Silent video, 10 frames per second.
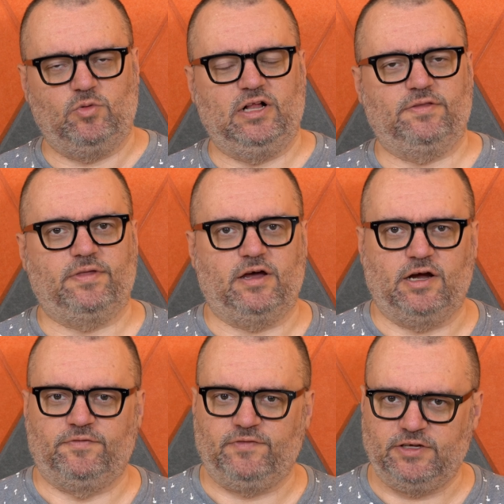well thought
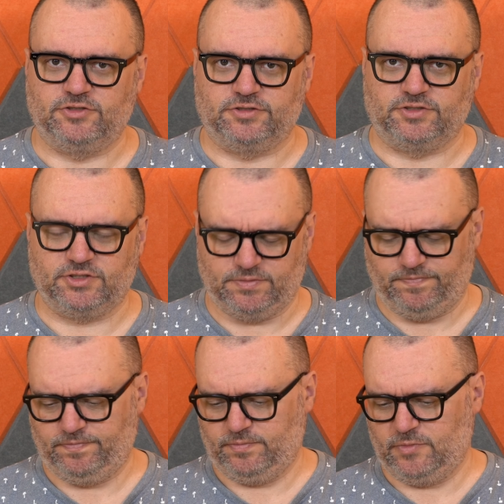out features.
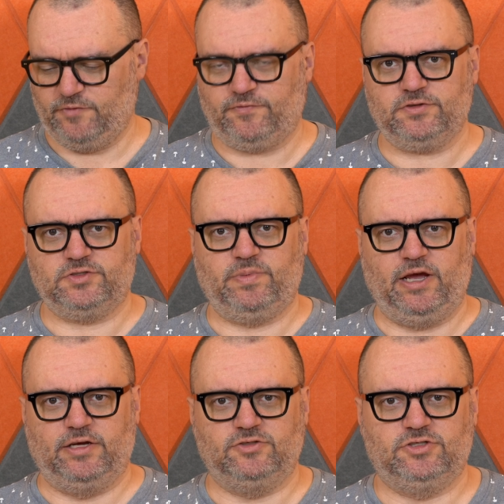The first
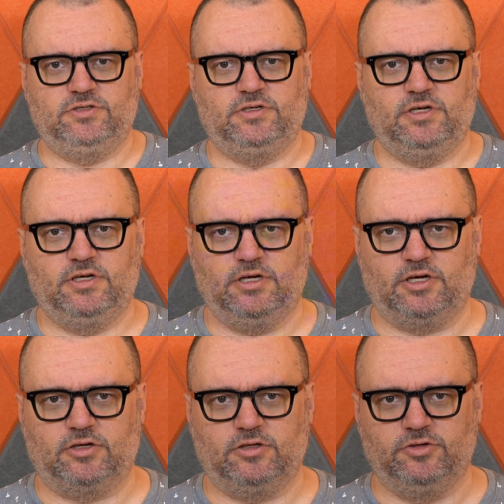page
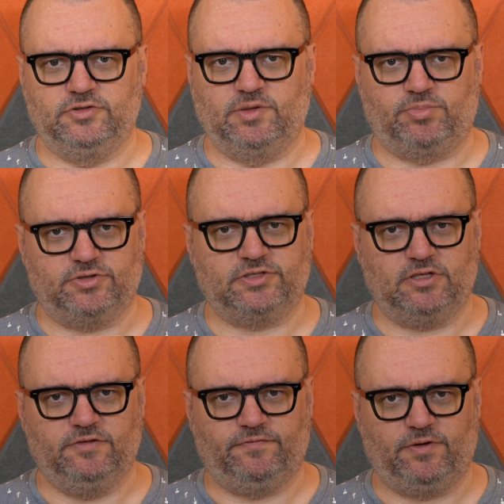includes a
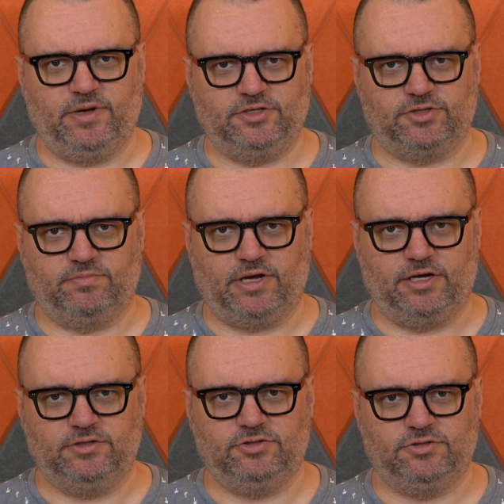personal information
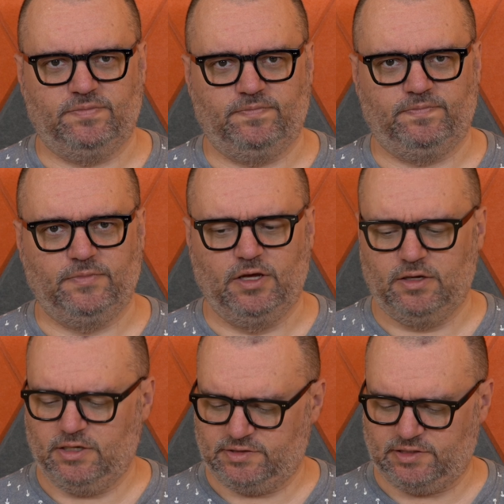page,
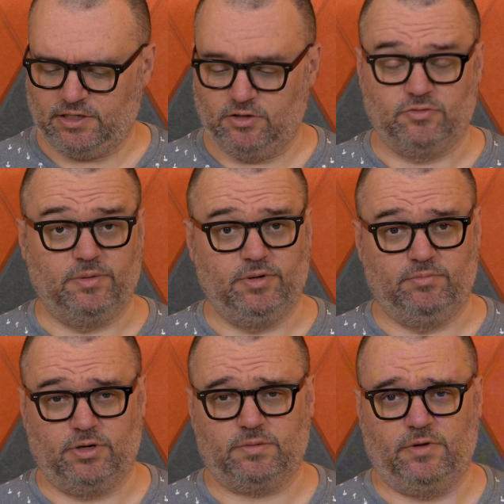a single ribbon
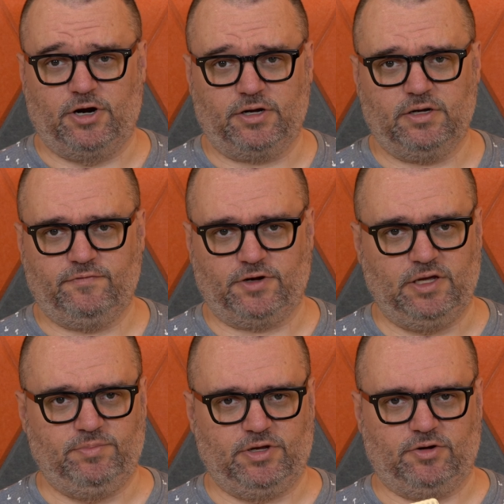bookmark for
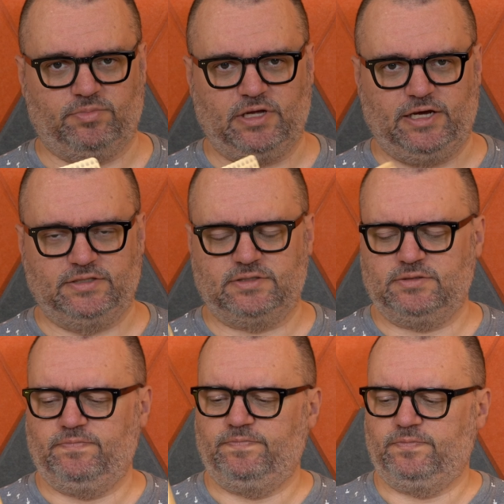keeping your place,